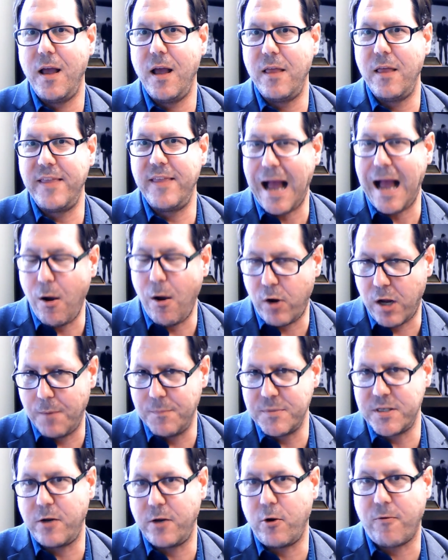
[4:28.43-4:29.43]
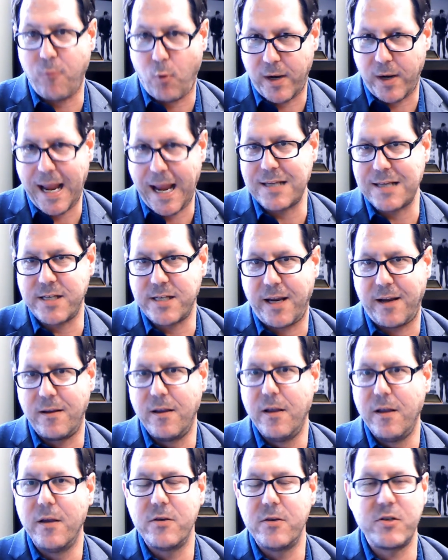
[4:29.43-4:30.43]
the outcomes that you're forecasting.
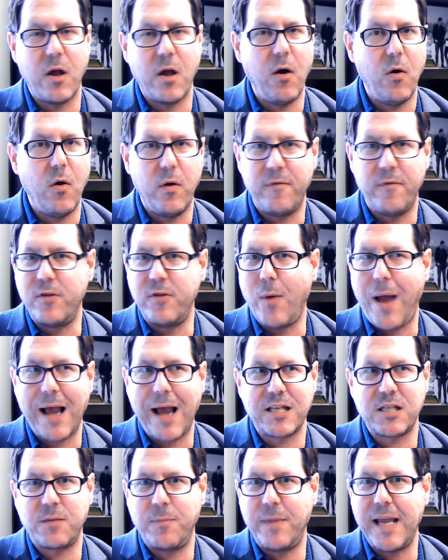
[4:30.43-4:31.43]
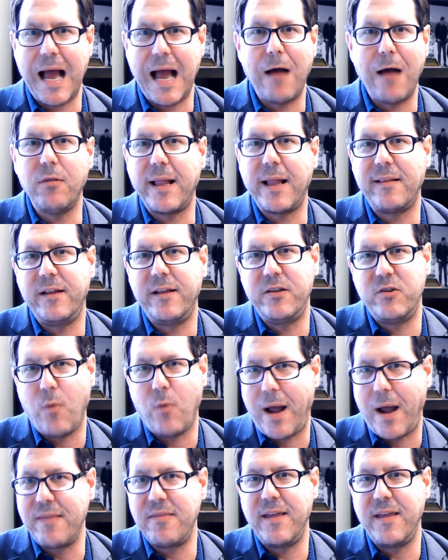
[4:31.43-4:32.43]
So if you ask me how likely do
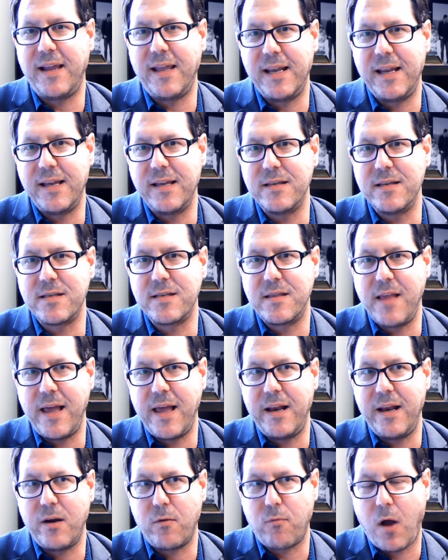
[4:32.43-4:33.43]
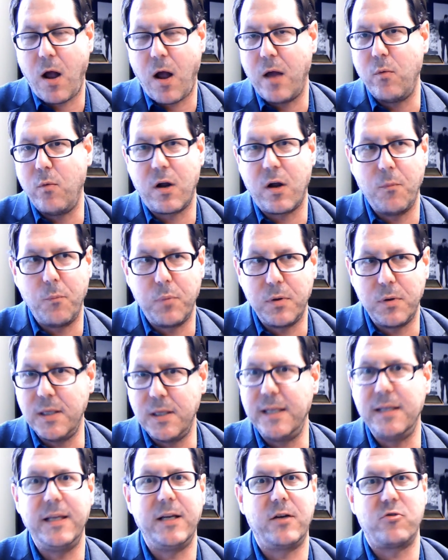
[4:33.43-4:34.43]
I think it is that Iran will
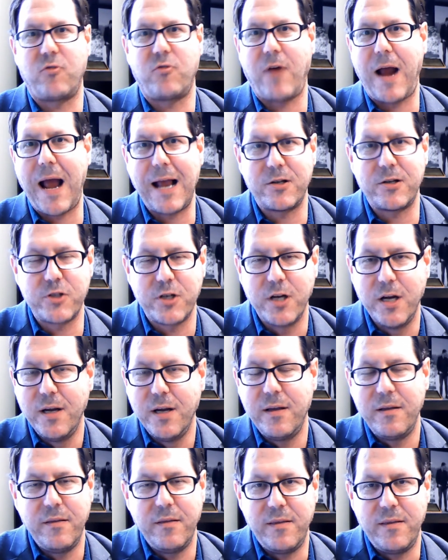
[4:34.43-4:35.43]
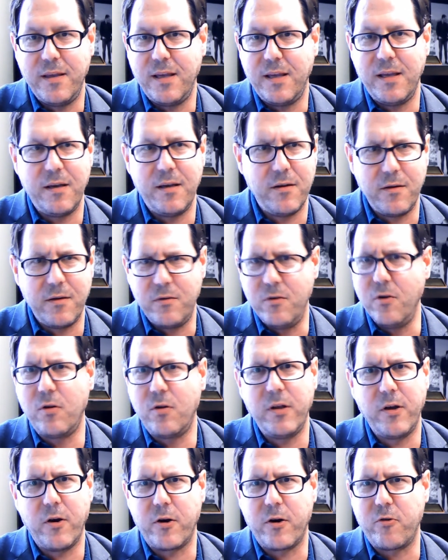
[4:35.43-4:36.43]
completely trash the
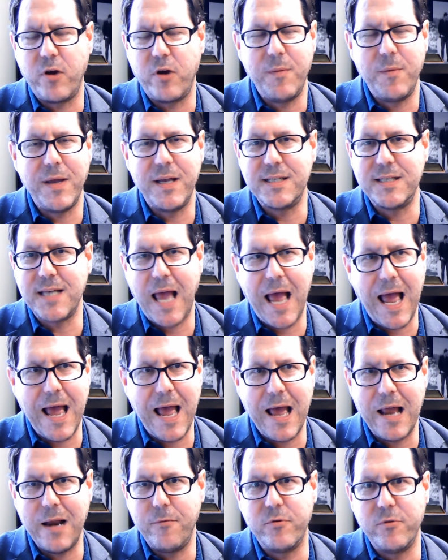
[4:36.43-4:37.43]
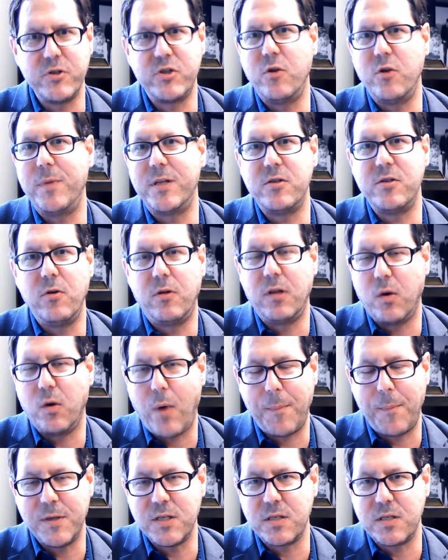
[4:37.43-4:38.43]
nuclear agreement and resume its nuclear
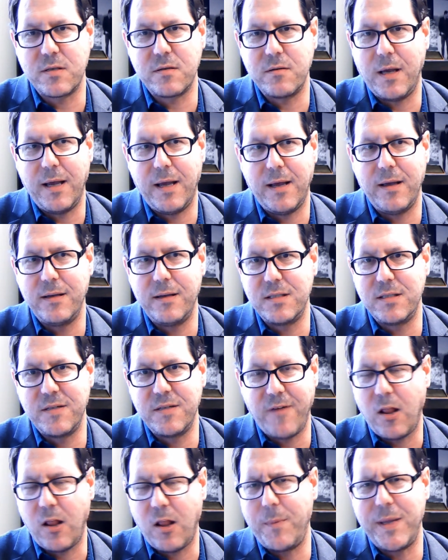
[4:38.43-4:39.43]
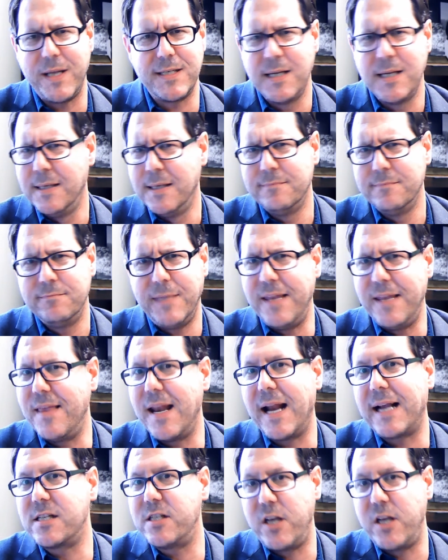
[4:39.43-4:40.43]
weapons development in the
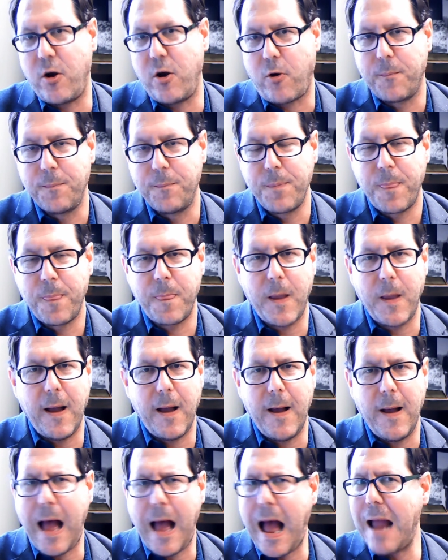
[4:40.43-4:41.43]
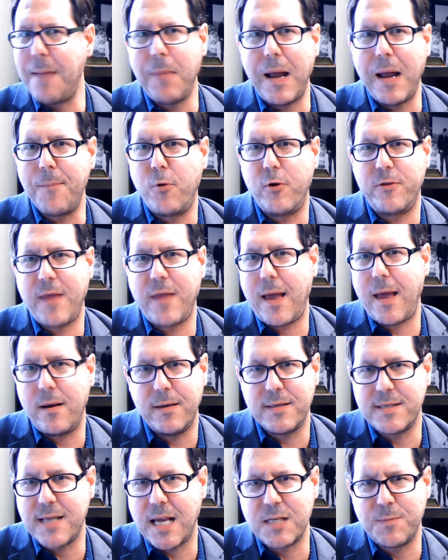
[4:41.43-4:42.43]
next year, I might put that
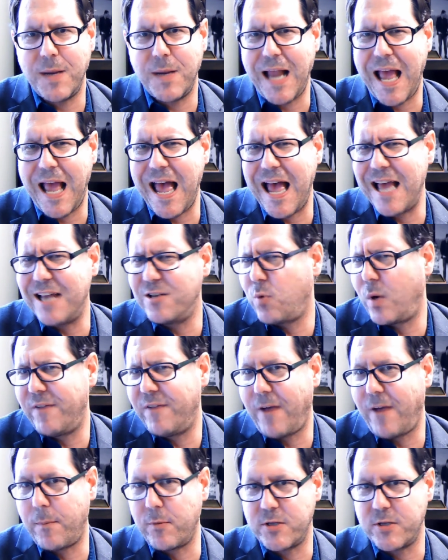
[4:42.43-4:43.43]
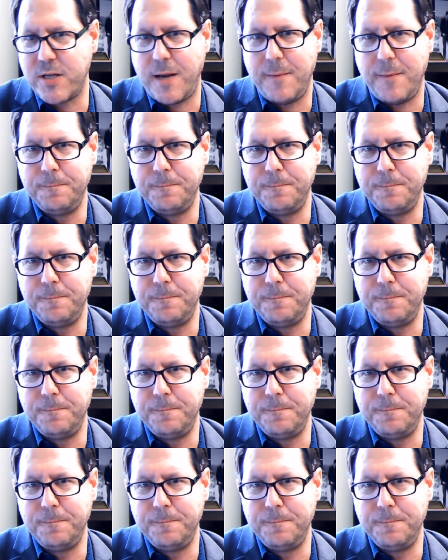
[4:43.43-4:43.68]
assessment at 25%.